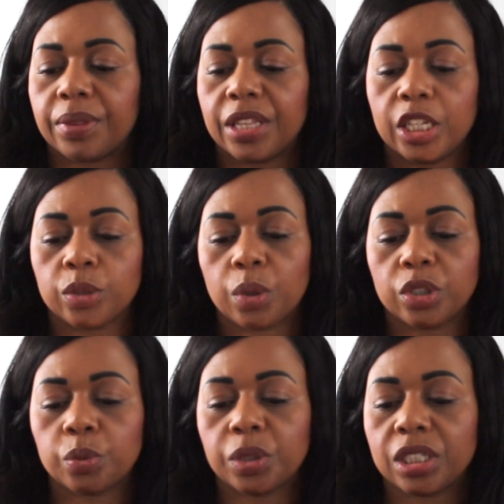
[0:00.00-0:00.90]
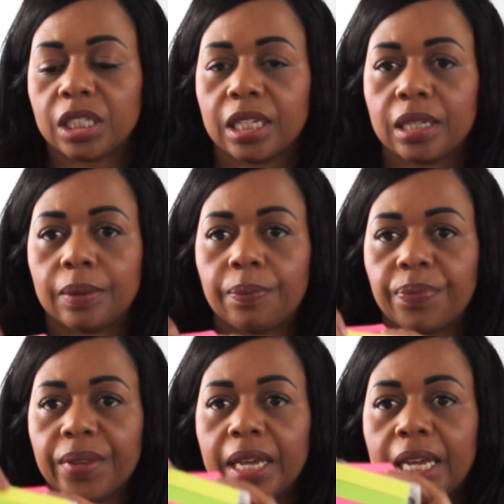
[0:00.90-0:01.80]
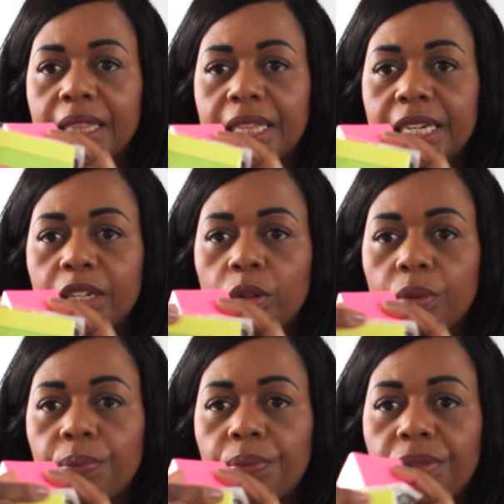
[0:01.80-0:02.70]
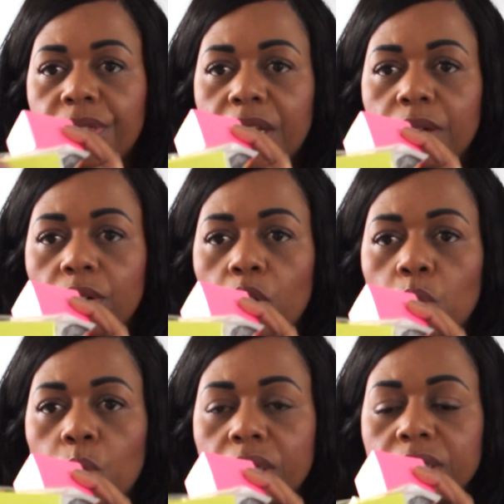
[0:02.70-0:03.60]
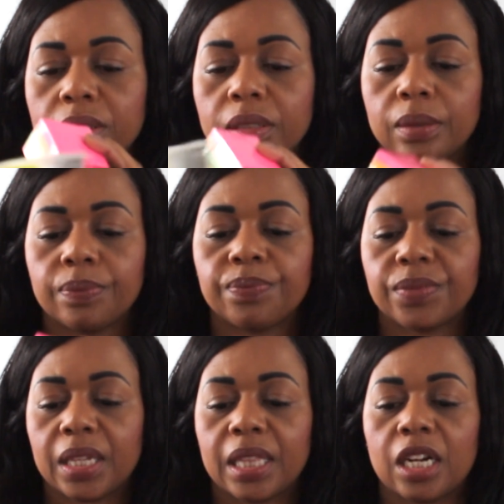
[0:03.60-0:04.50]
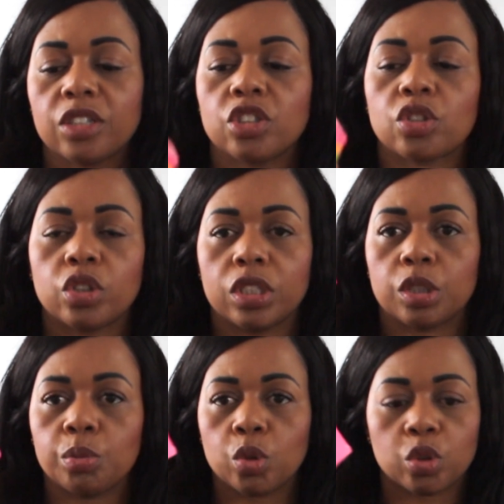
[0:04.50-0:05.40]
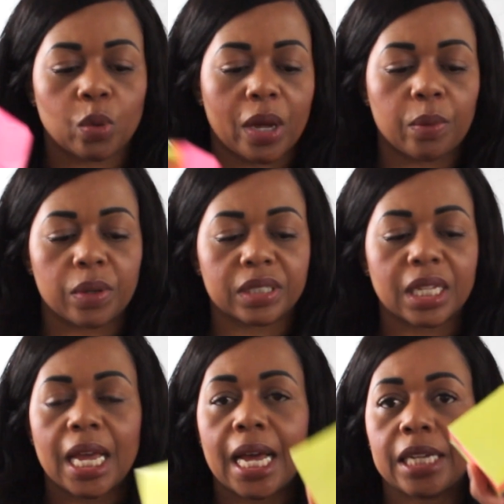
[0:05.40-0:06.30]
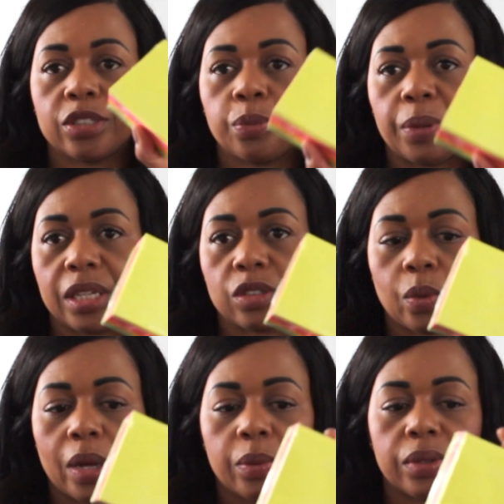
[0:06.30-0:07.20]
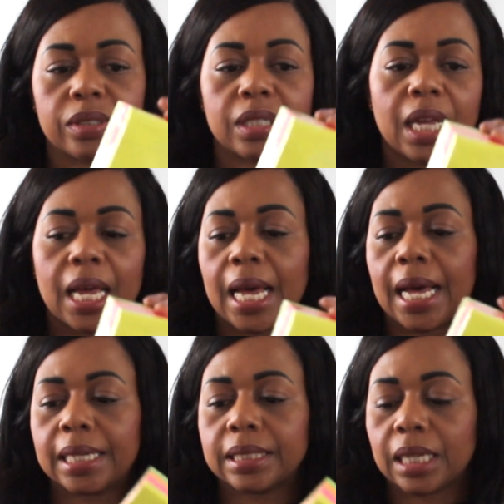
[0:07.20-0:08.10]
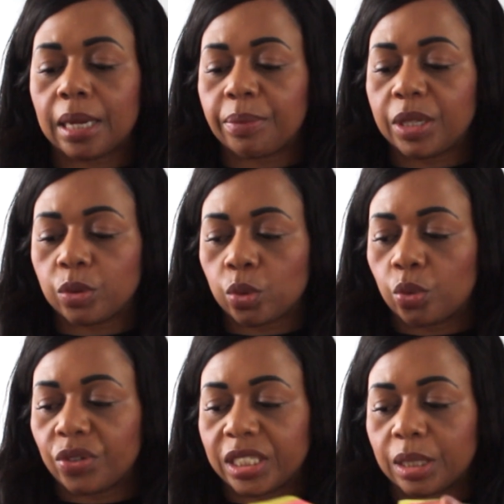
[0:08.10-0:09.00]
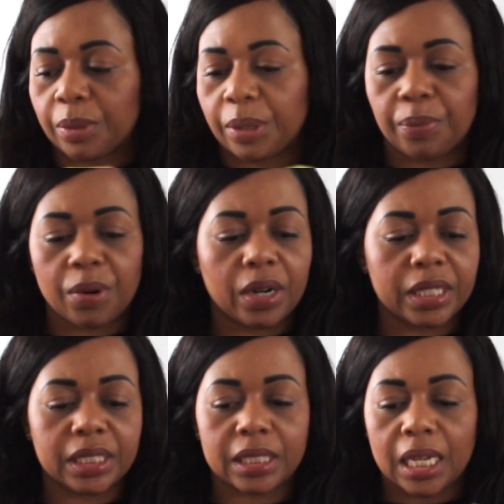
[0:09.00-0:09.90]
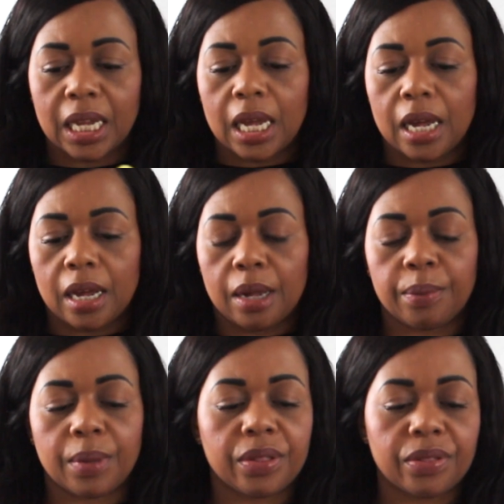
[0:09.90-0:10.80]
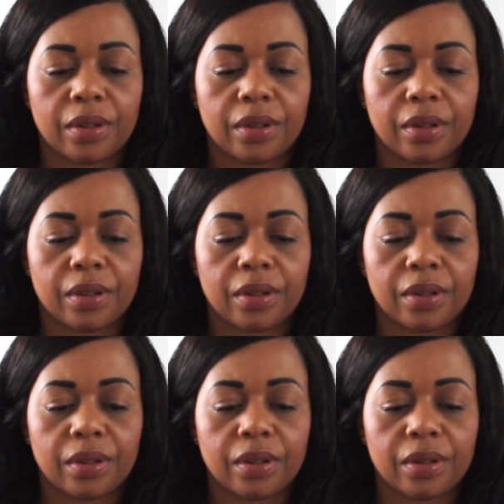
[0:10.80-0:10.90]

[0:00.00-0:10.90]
these ones, which are the little thin long ones, and then I've just got your small square ones and your bigger square ones. And these were all reasonably priced. I